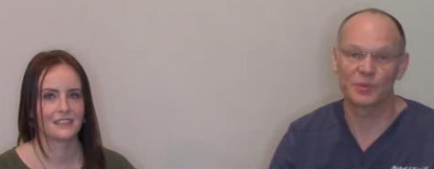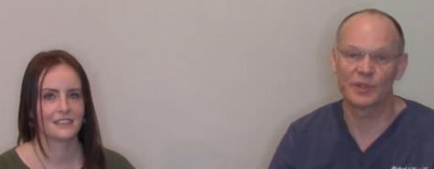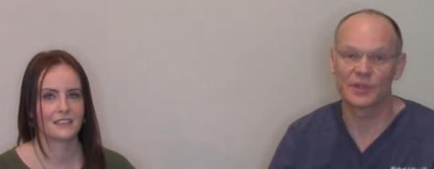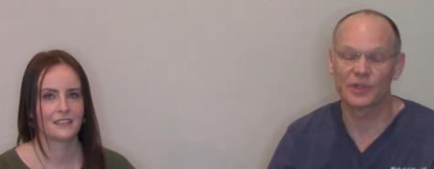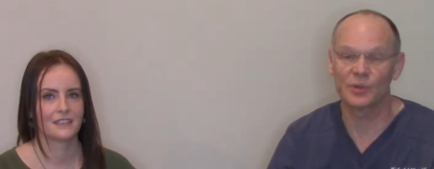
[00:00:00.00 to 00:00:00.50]

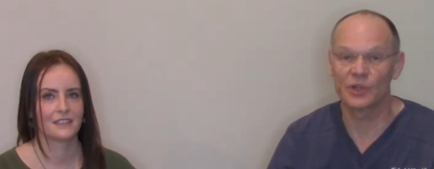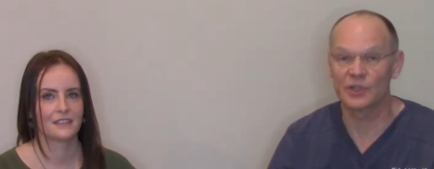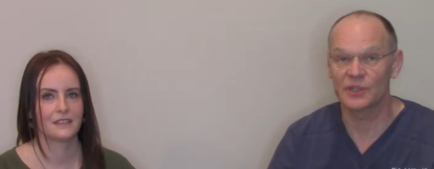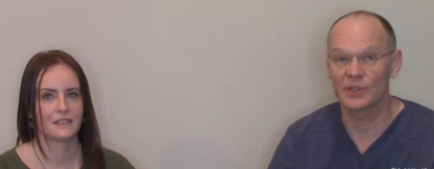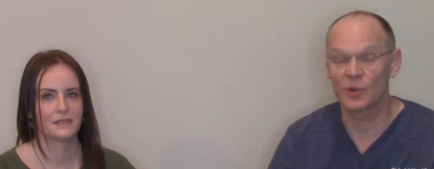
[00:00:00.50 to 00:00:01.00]
Speaker 1: with
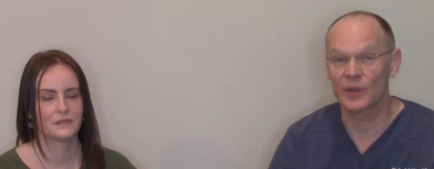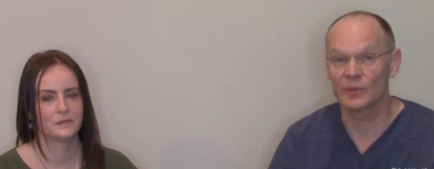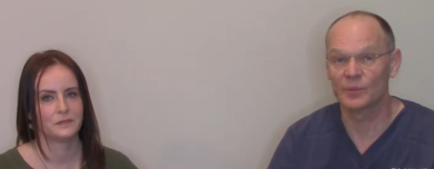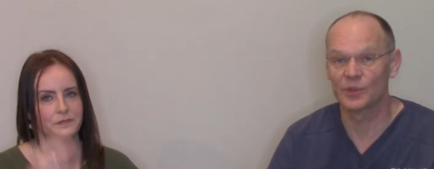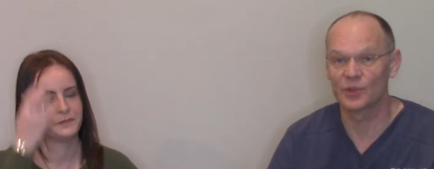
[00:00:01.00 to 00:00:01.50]
QNRT,
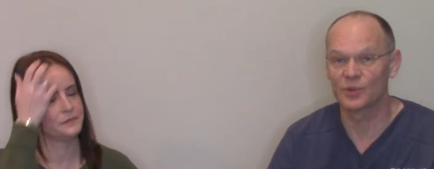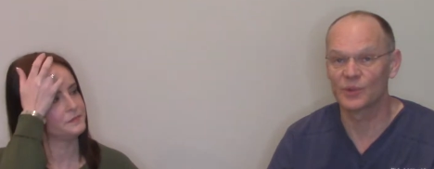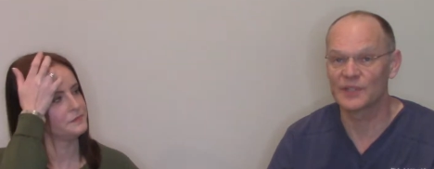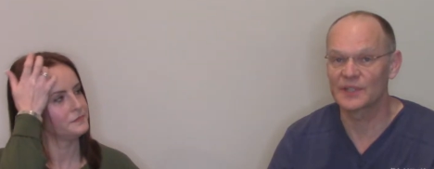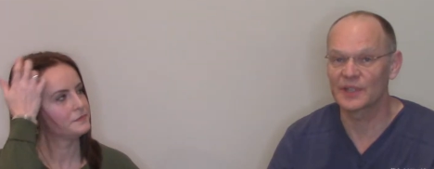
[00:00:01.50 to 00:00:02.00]
Quantum Neural
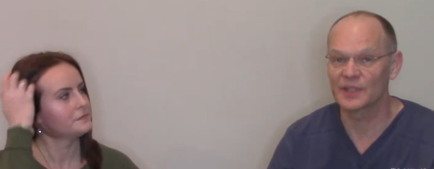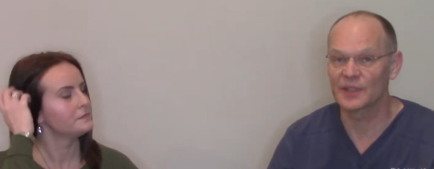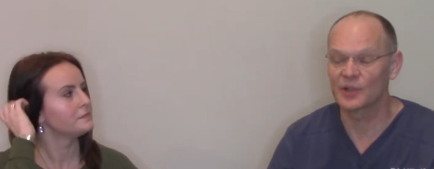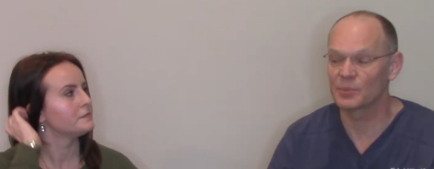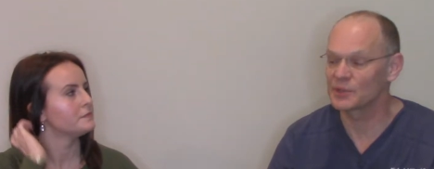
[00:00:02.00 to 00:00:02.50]
Reset
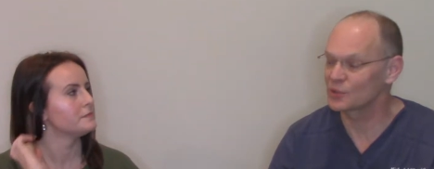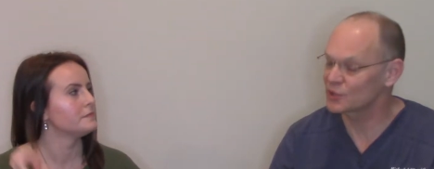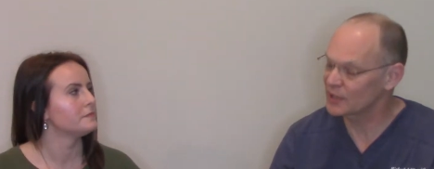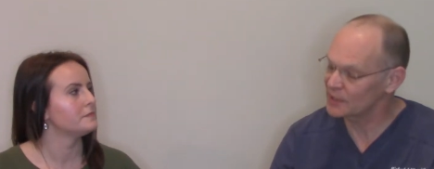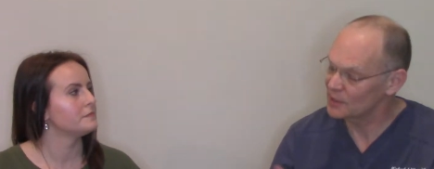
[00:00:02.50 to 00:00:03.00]
Therapy. So,
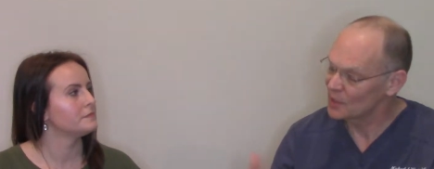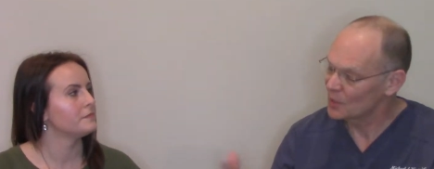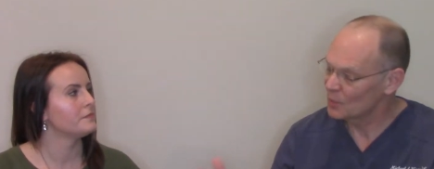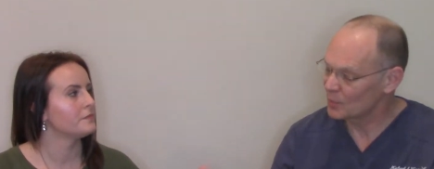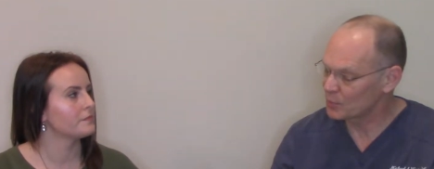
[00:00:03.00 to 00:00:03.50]
Jackie,
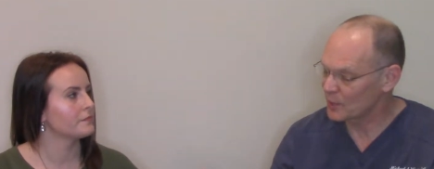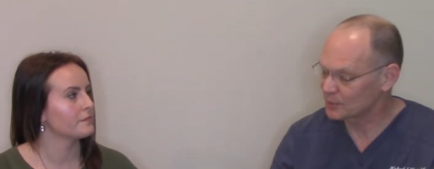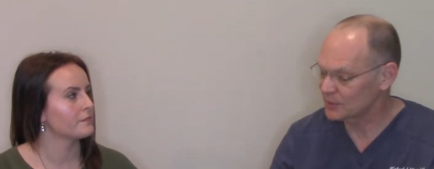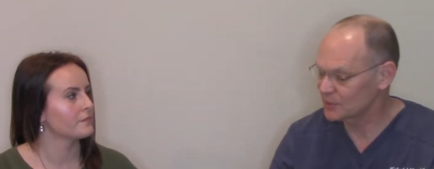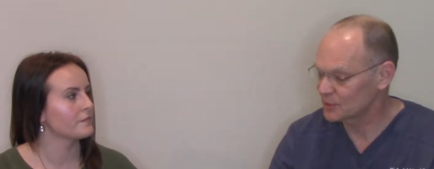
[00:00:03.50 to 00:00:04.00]
what
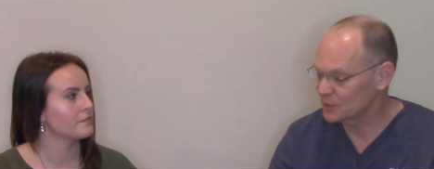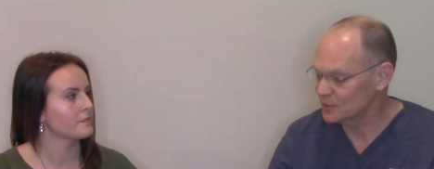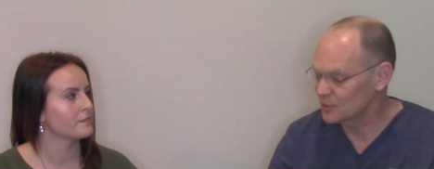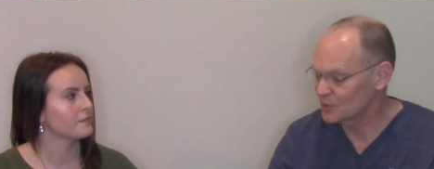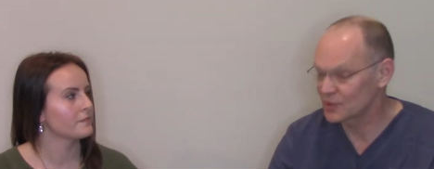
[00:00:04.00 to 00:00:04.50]
prompted you
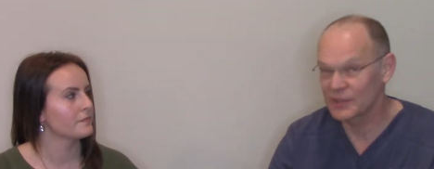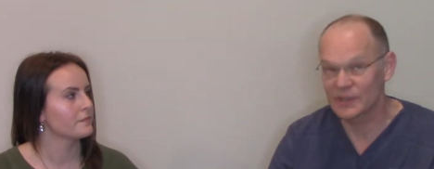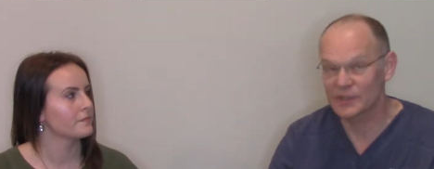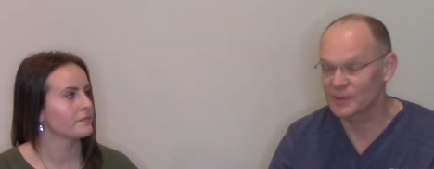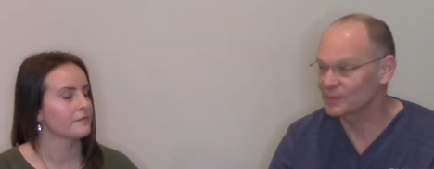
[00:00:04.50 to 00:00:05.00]
to see
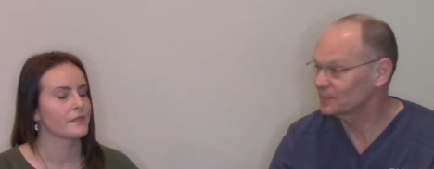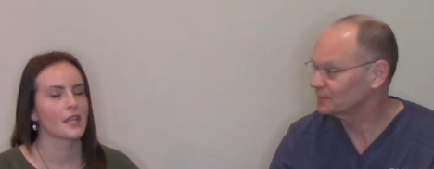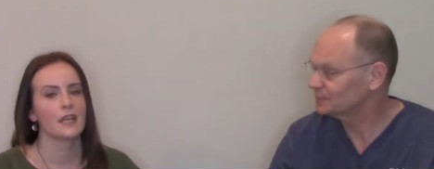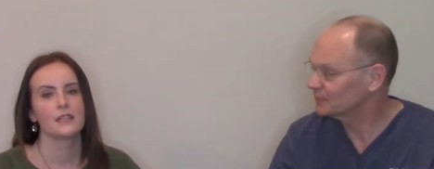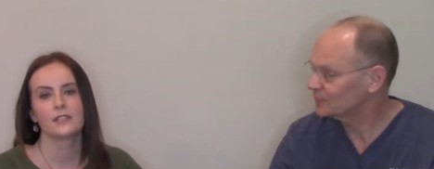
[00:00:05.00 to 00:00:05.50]
us?
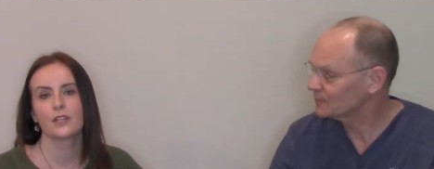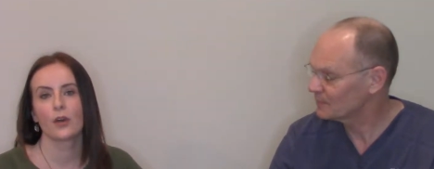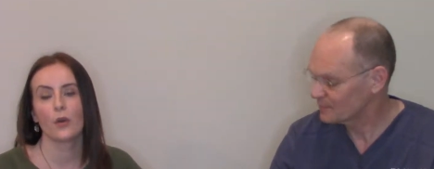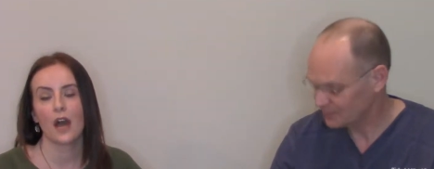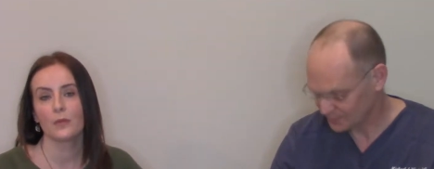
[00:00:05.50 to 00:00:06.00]
Speaker 2: So,
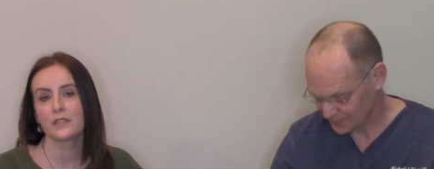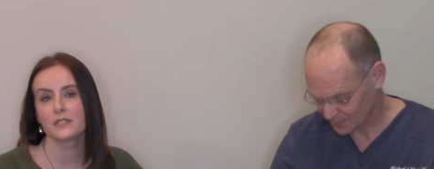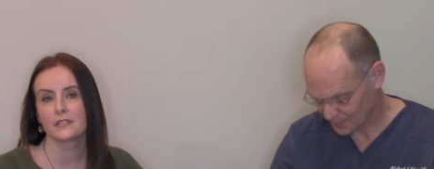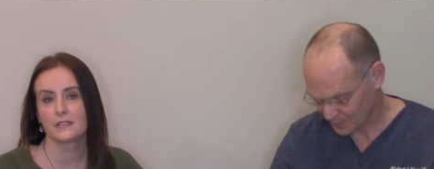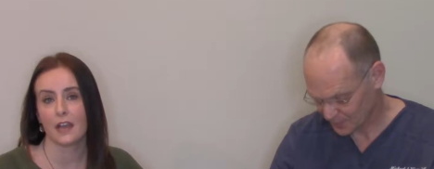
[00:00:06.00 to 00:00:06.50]
I
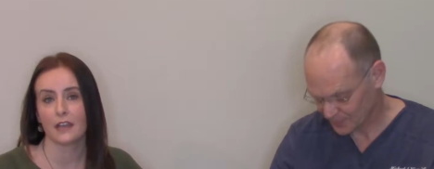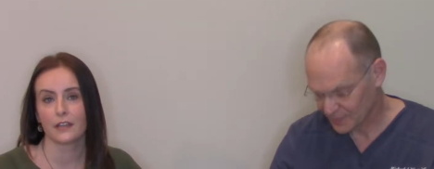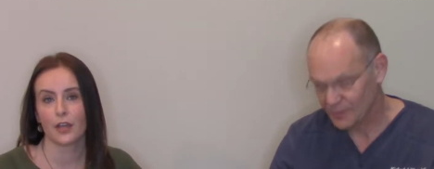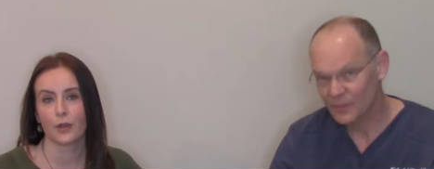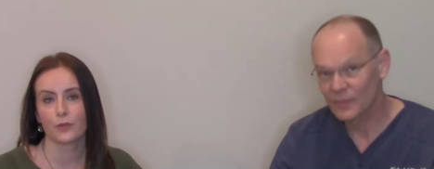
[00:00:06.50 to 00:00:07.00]
was
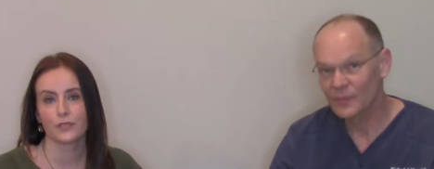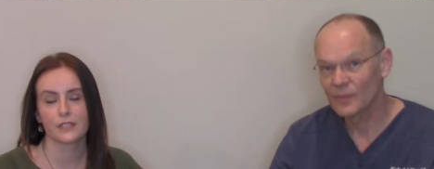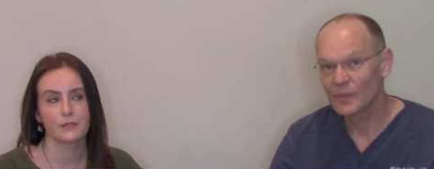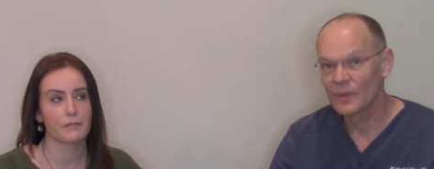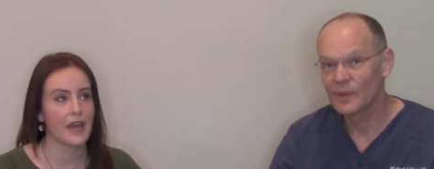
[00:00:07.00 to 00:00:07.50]

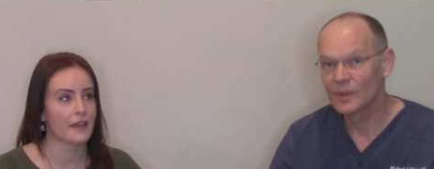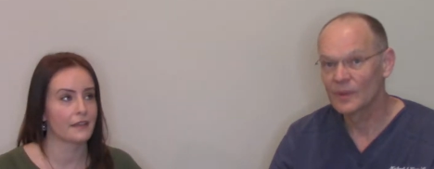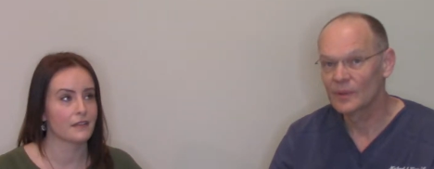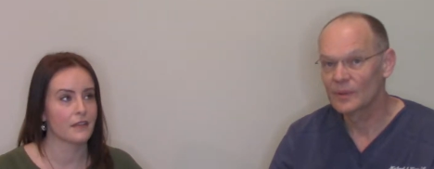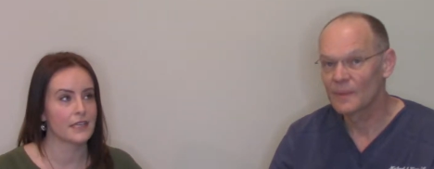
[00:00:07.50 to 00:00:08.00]
diagnosed back
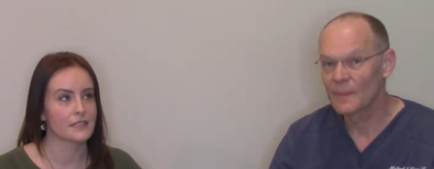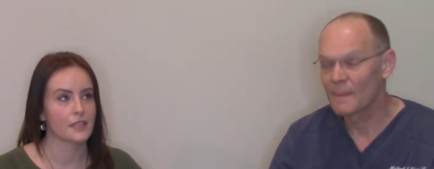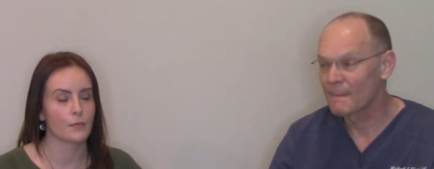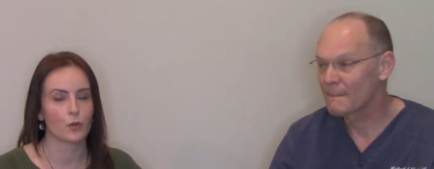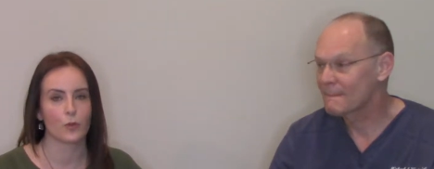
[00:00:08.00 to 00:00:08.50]
in the late
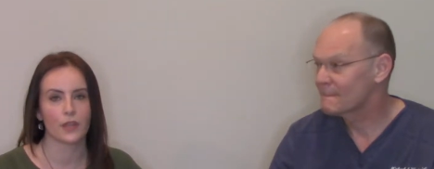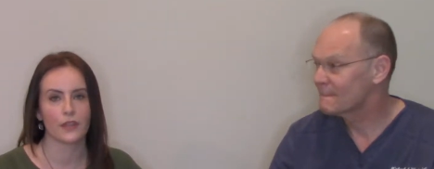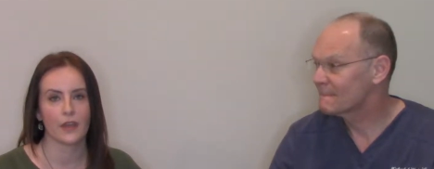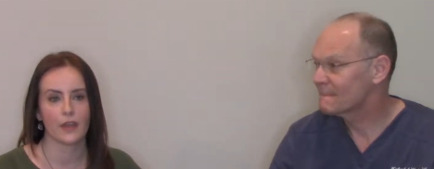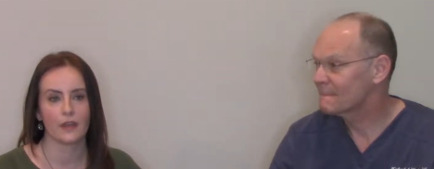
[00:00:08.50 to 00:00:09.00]
summer
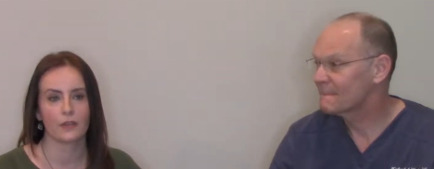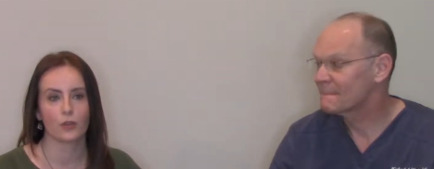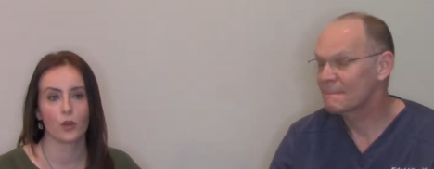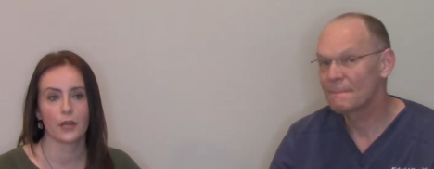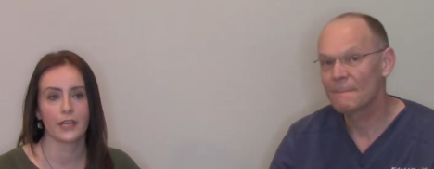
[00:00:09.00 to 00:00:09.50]
with
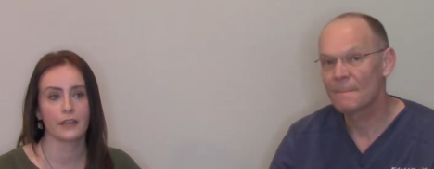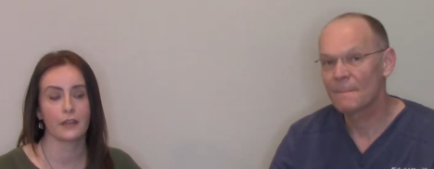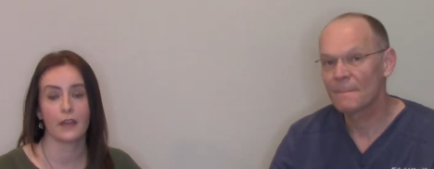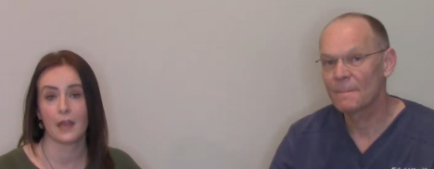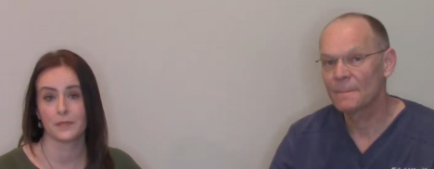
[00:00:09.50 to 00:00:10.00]
chronic
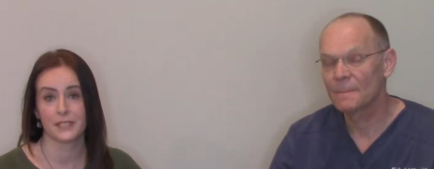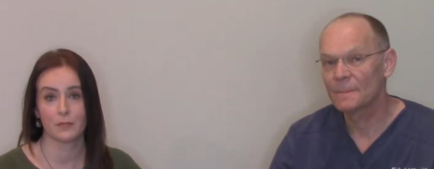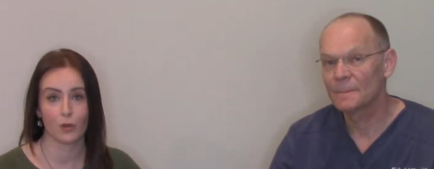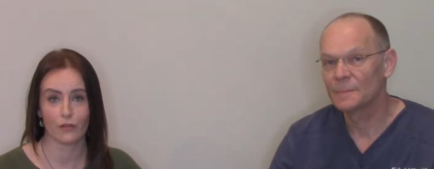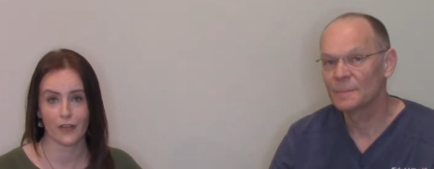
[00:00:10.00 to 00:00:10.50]

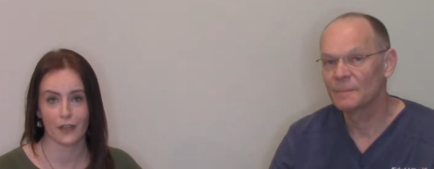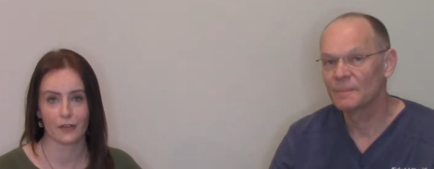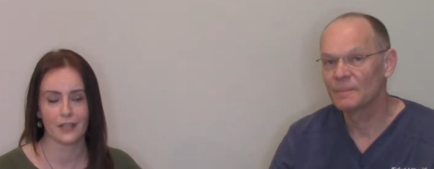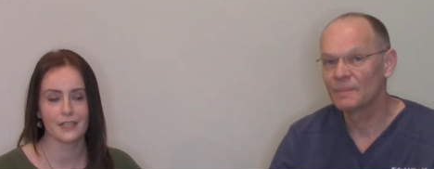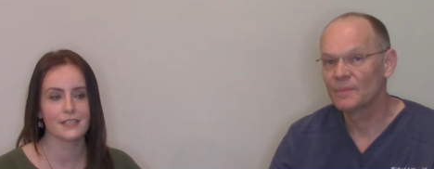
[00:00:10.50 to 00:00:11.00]
Epstein-Barr
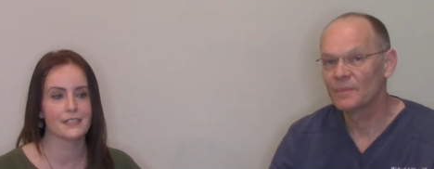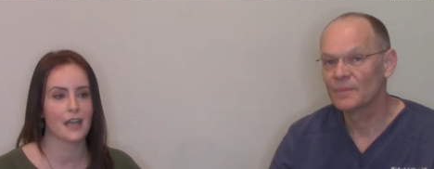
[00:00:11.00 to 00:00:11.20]
virus. Um,